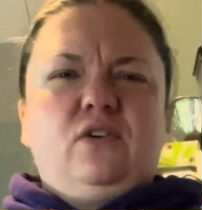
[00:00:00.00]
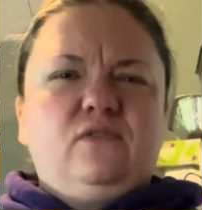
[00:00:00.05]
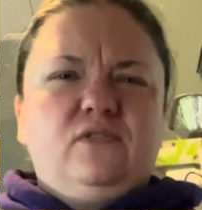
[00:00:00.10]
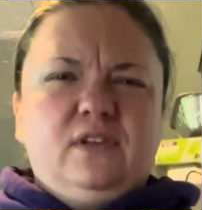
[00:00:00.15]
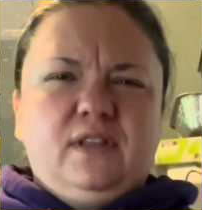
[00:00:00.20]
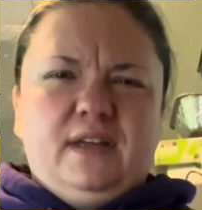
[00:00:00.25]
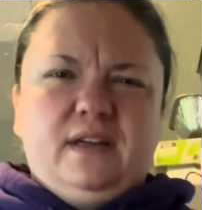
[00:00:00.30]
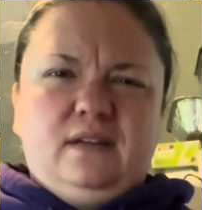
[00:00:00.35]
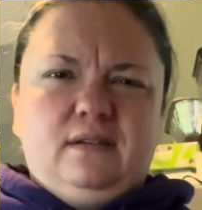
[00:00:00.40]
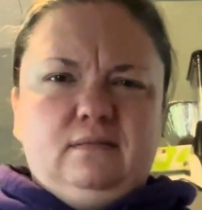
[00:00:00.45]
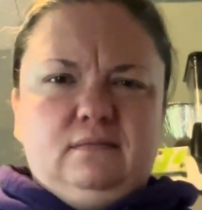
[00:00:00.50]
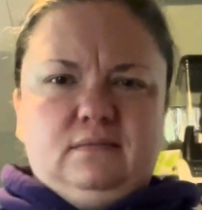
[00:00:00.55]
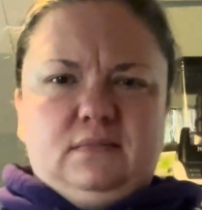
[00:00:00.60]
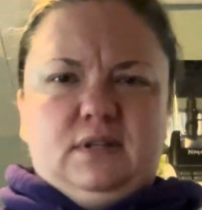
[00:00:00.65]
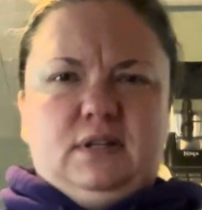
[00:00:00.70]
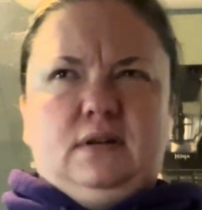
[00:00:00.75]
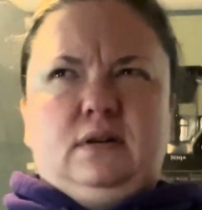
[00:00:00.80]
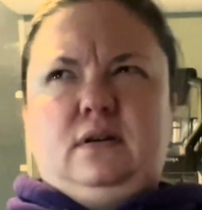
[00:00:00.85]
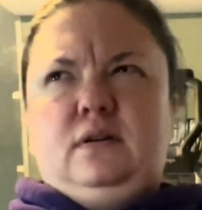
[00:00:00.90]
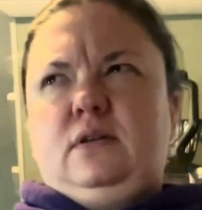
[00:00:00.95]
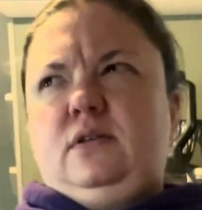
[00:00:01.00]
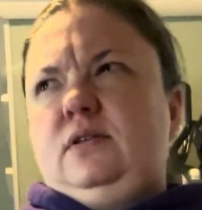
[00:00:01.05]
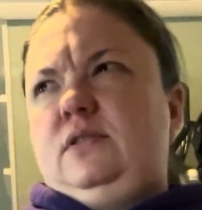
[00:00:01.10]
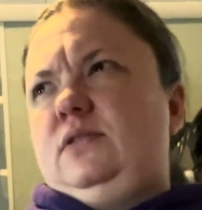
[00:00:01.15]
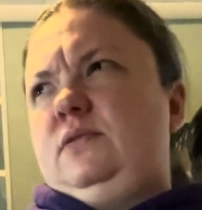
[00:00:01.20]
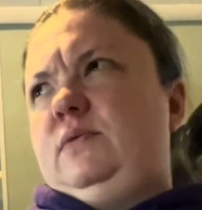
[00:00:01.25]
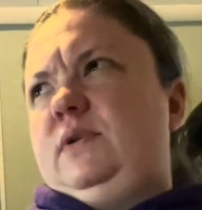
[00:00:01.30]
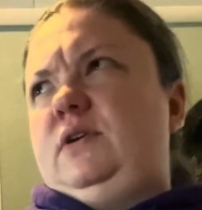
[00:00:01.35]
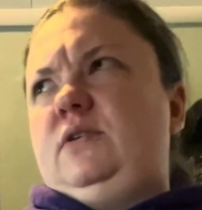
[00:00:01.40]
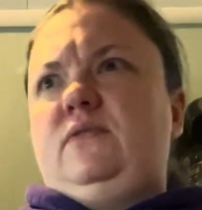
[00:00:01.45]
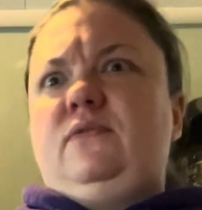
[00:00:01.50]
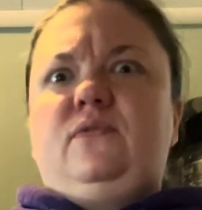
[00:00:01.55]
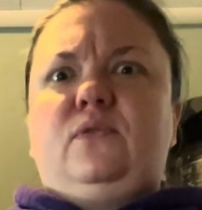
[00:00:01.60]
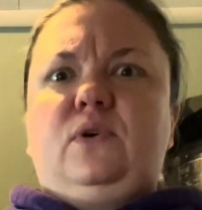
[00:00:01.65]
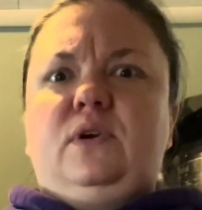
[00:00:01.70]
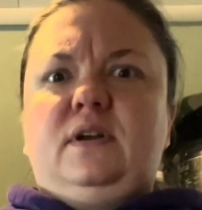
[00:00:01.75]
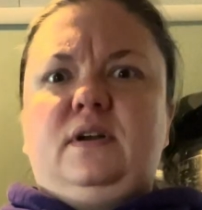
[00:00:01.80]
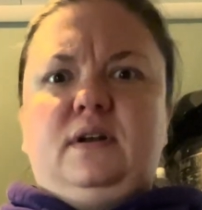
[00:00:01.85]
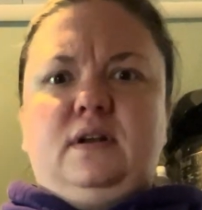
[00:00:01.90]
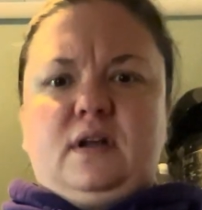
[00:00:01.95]
for like $3 or
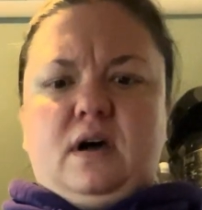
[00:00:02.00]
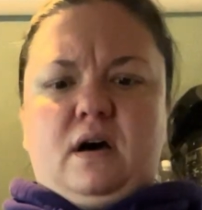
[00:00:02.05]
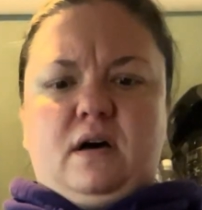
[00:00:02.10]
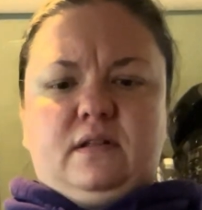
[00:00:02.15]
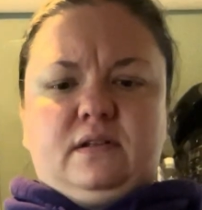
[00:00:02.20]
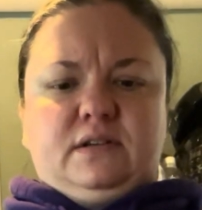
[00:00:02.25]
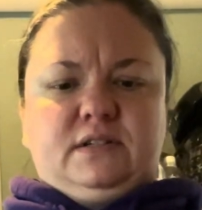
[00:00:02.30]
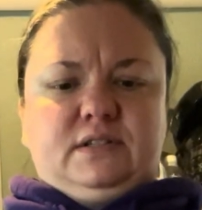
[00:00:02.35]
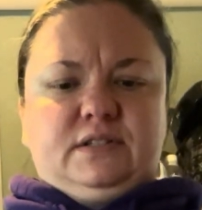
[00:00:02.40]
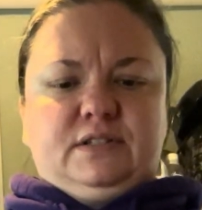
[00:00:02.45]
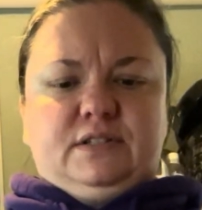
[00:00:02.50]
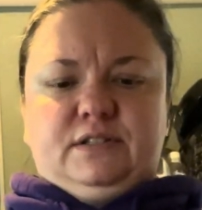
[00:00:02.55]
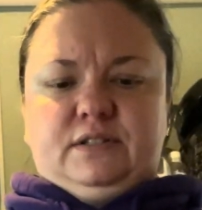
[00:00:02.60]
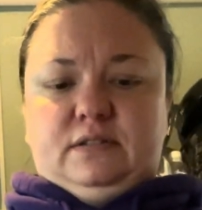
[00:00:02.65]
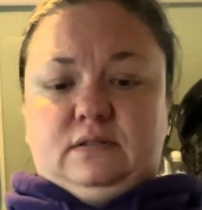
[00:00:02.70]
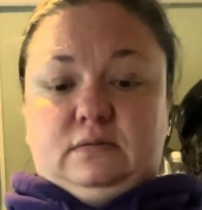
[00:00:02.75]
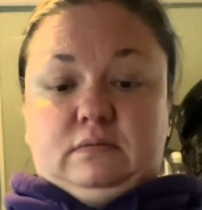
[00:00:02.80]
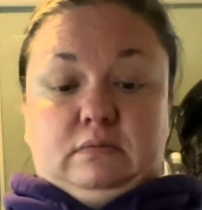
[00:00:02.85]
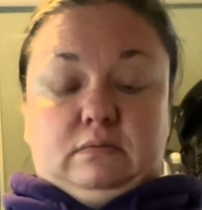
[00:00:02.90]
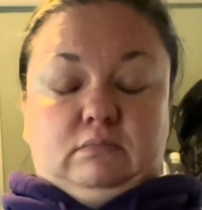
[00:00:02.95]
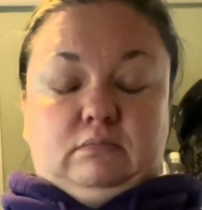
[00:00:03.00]
$4.